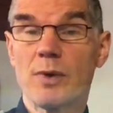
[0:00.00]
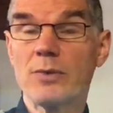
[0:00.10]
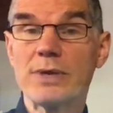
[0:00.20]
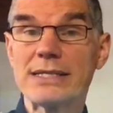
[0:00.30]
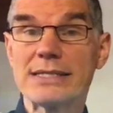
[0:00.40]

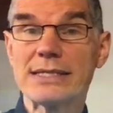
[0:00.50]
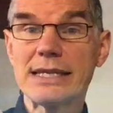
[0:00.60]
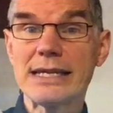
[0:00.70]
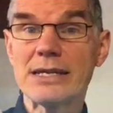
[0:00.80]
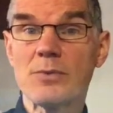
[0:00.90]
when we
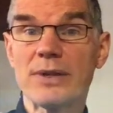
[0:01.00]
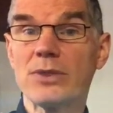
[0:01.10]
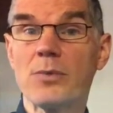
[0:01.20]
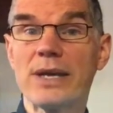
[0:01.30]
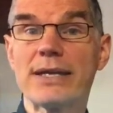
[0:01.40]
see what
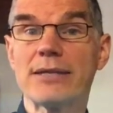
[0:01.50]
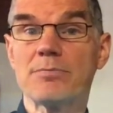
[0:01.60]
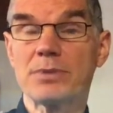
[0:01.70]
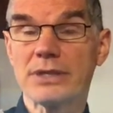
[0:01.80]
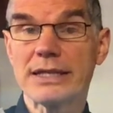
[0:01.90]
the
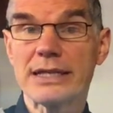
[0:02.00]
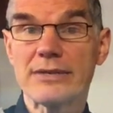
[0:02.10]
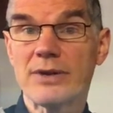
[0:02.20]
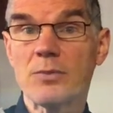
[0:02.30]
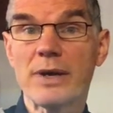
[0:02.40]
wicked
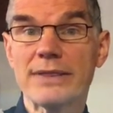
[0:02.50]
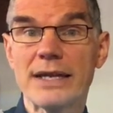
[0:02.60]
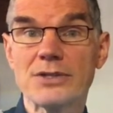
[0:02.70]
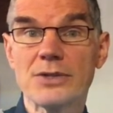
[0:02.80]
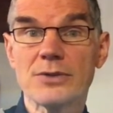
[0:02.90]
believe and what
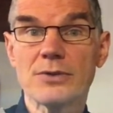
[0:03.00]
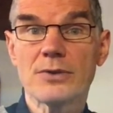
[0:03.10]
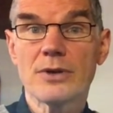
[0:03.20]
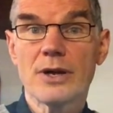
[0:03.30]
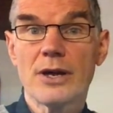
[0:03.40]
they do.